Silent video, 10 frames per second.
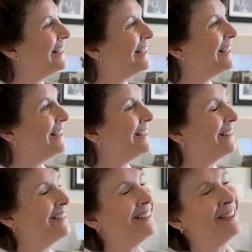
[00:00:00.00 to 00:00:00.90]

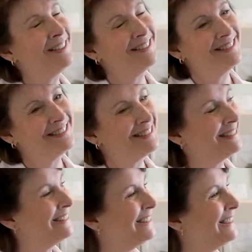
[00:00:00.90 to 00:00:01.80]

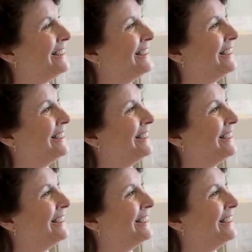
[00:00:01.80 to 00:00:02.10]
(not speaking)